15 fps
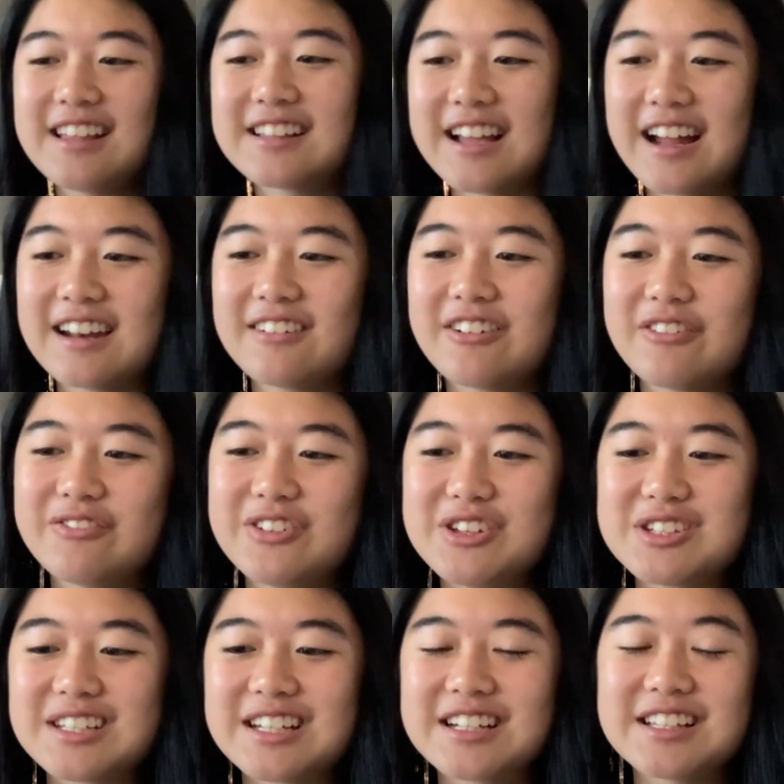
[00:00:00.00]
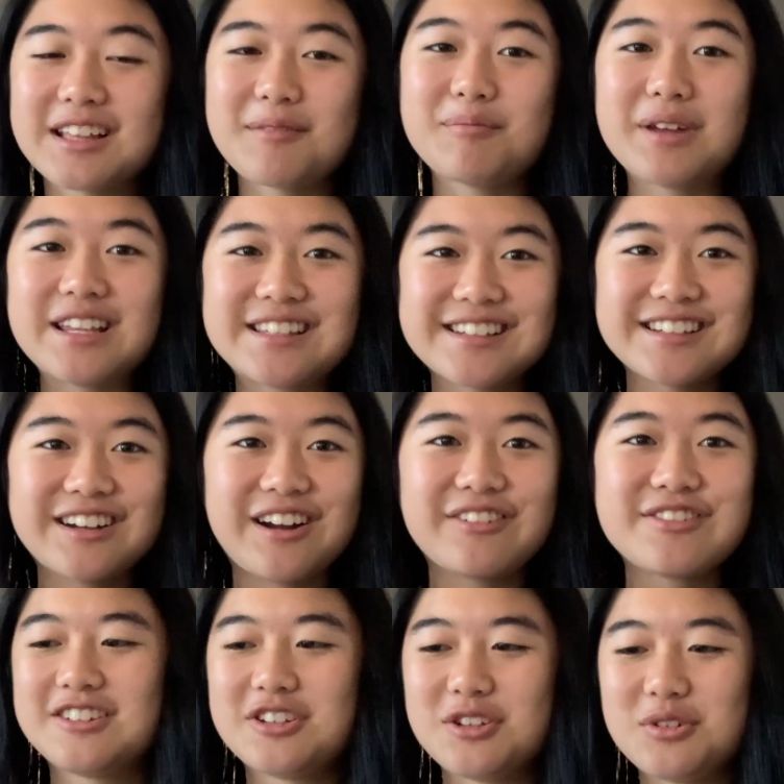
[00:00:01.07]
It's kind of confusing because I'm basing it
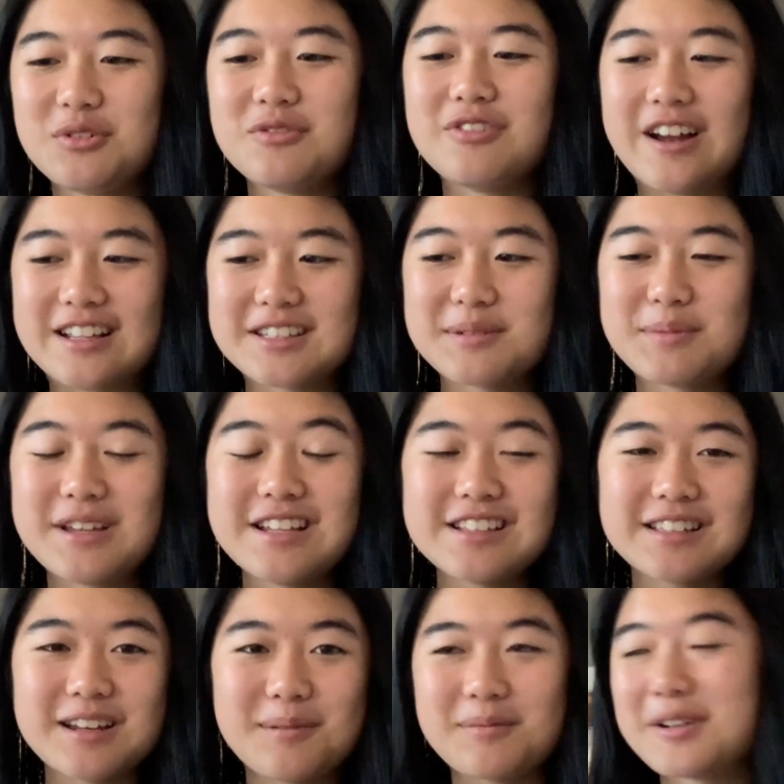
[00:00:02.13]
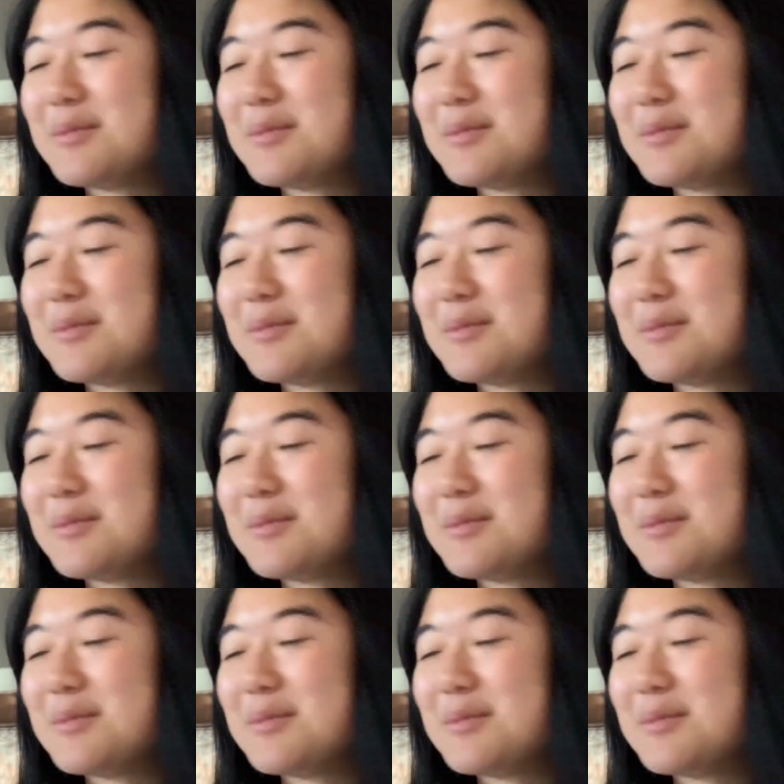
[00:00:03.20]
off two recipes and I'm